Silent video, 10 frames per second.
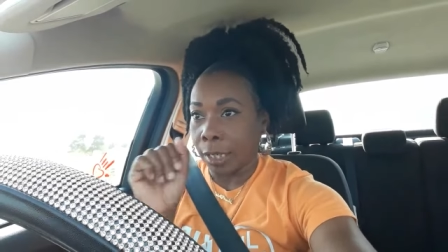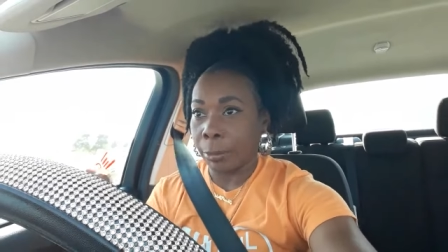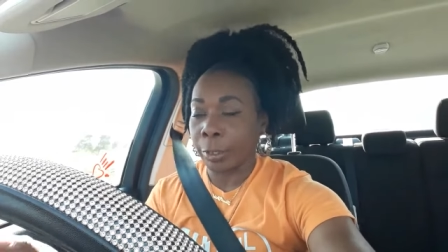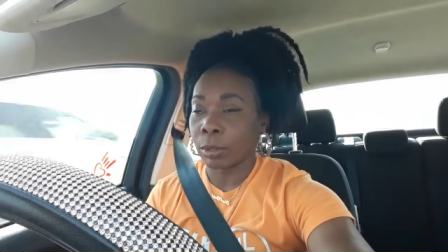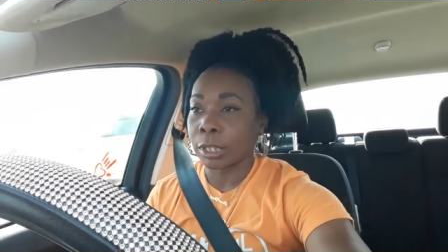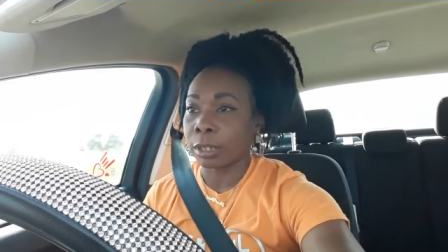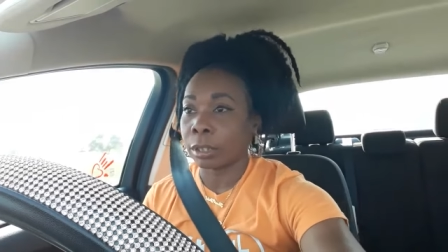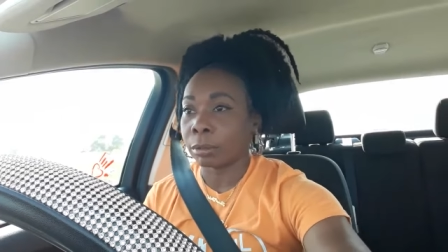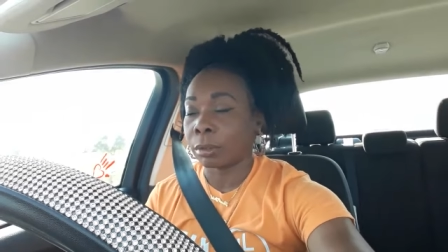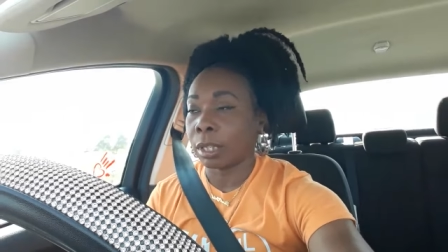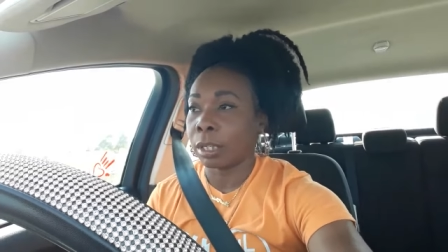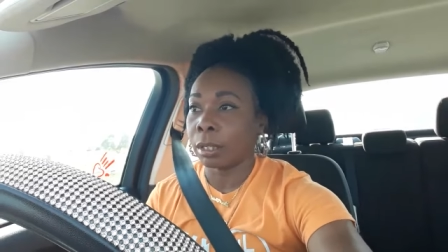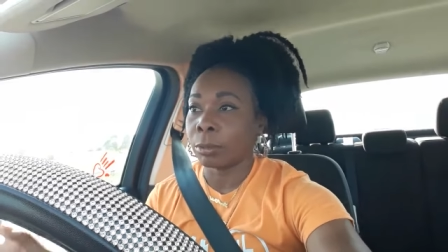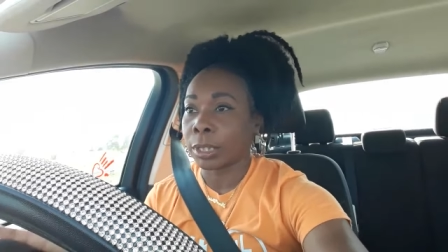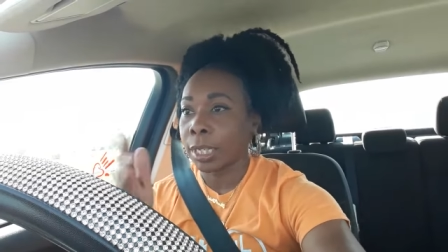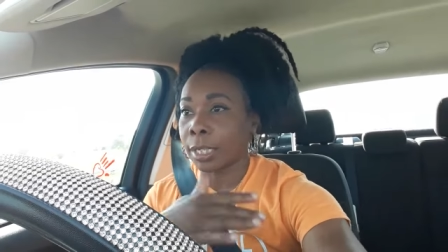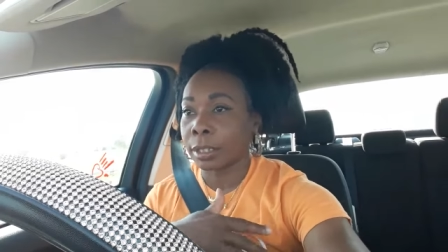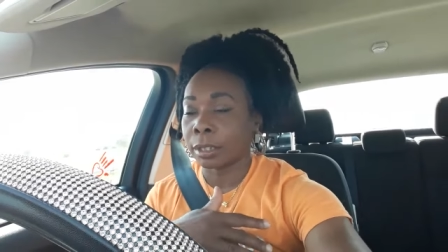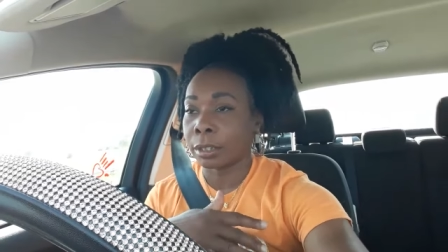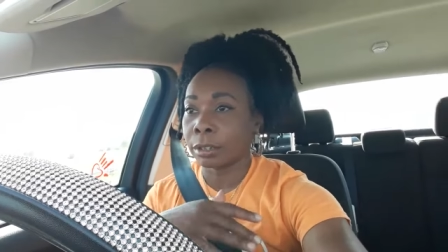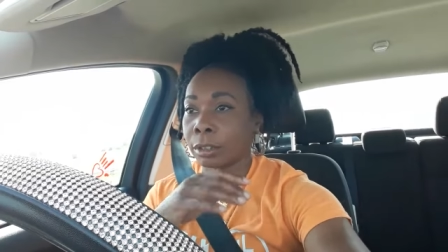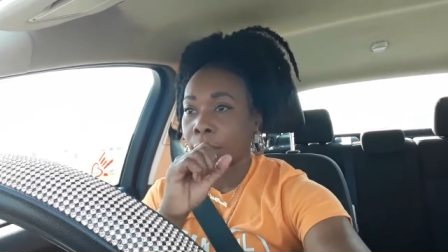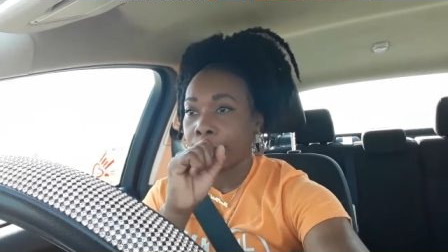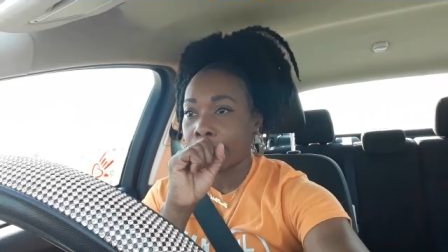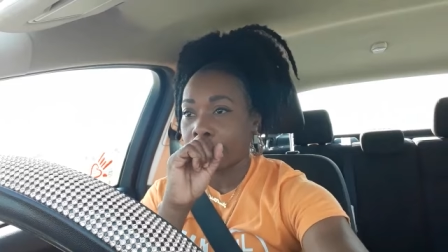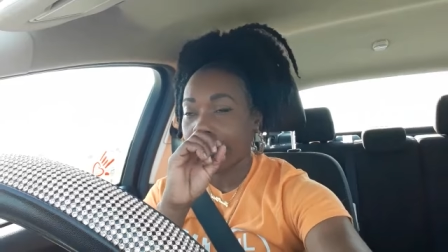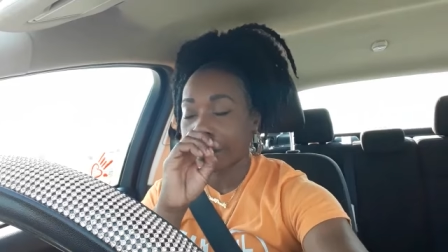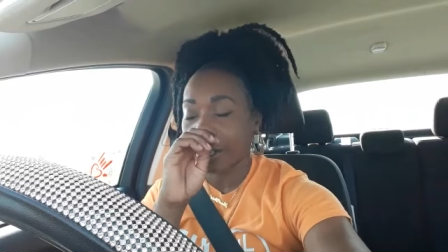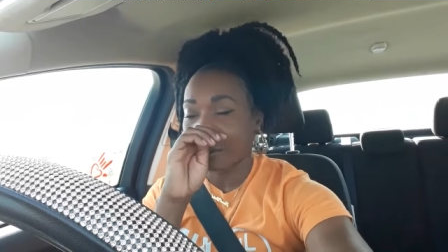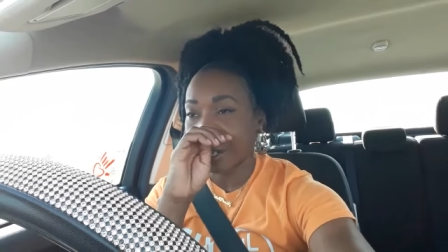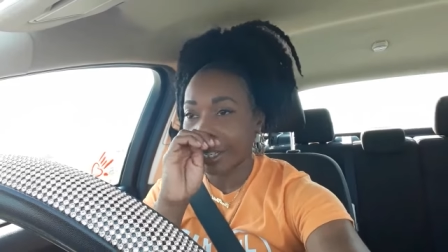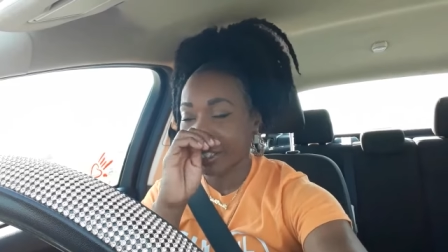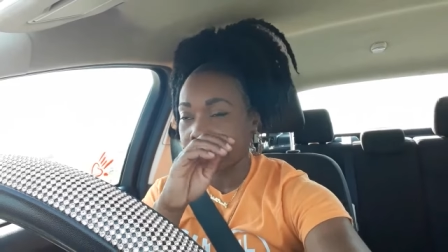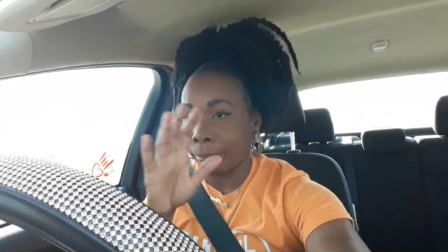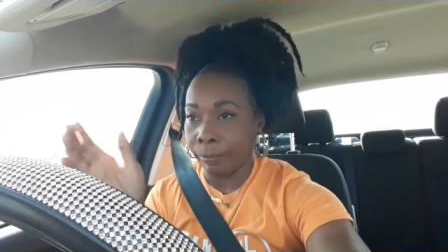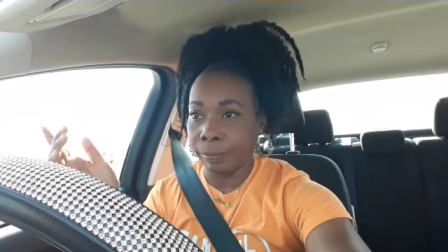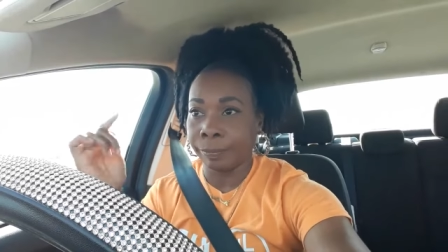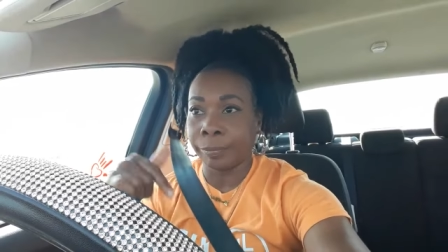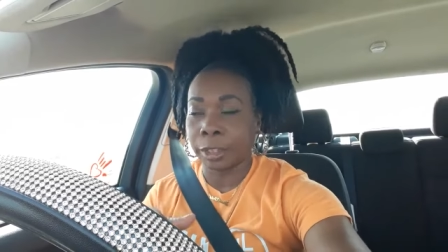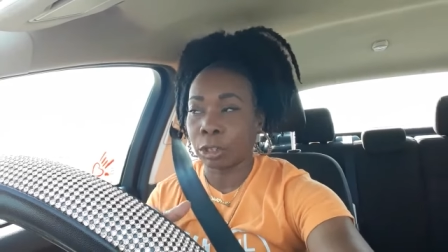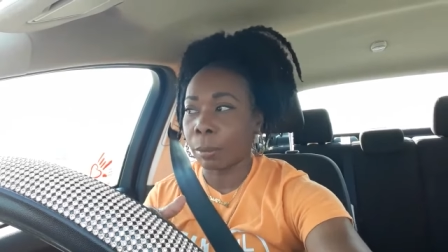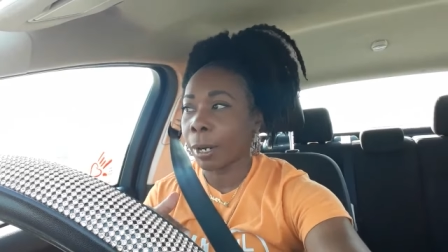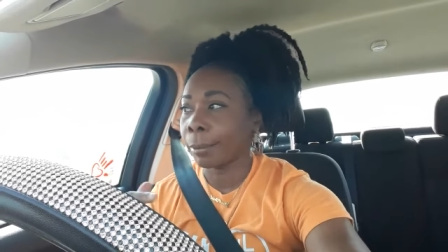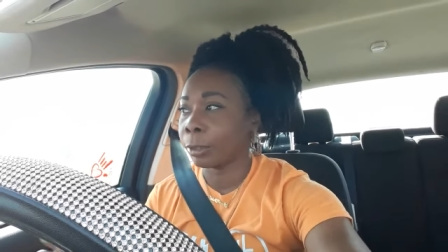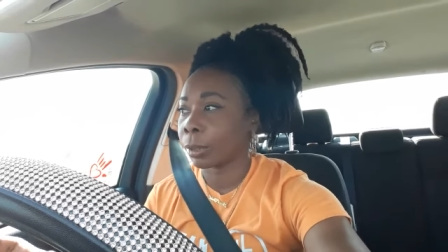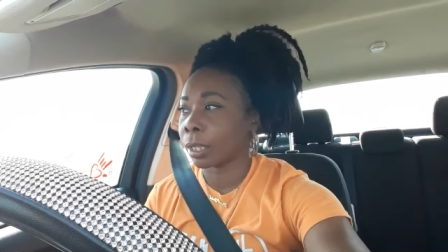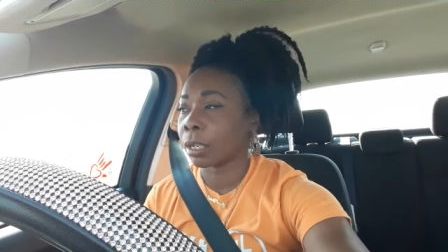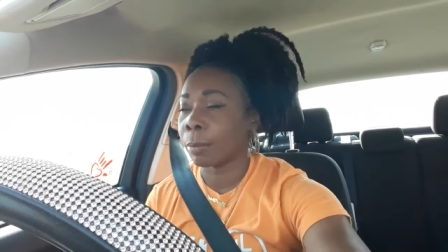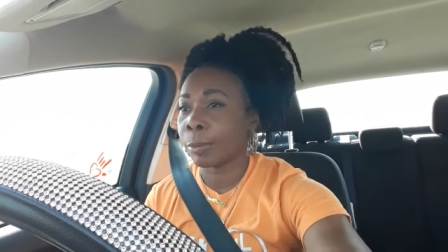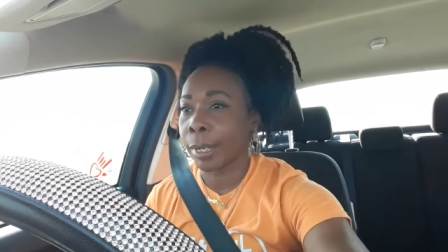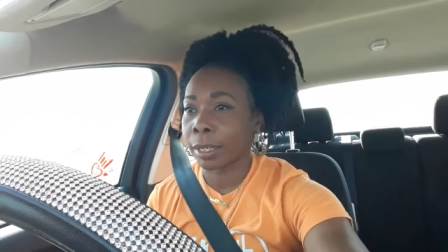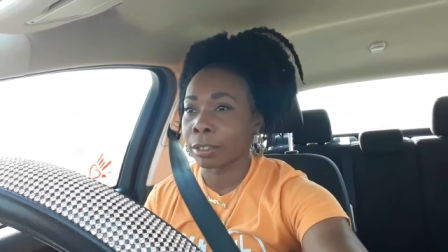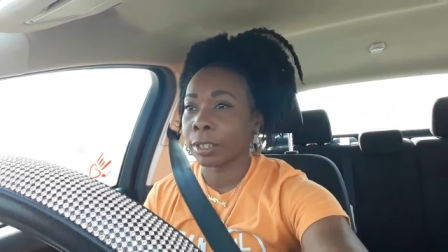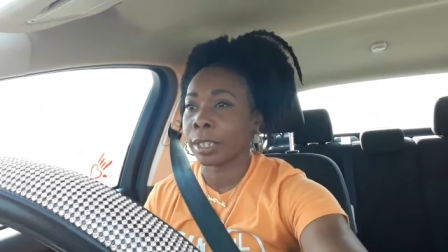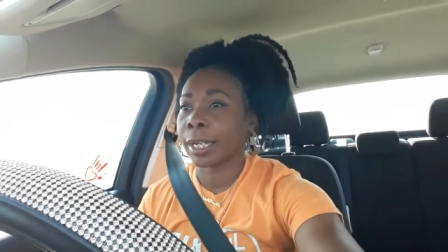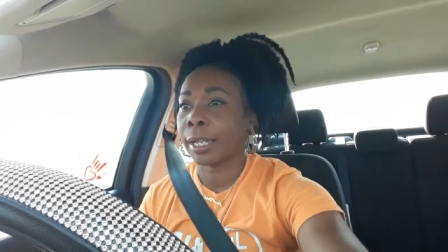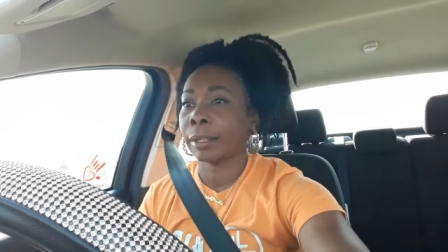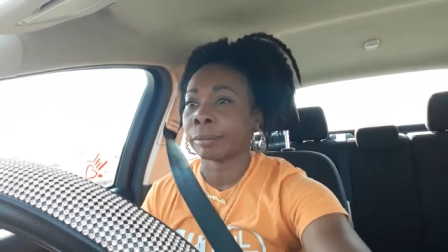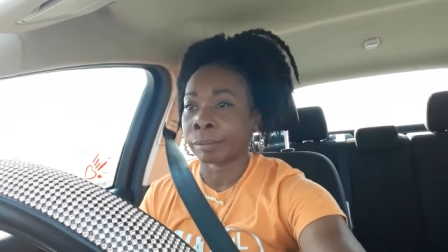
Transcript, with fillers: i'll be going to uh, wisconsin to that ragnar race so i'll probably run a couple miles tonight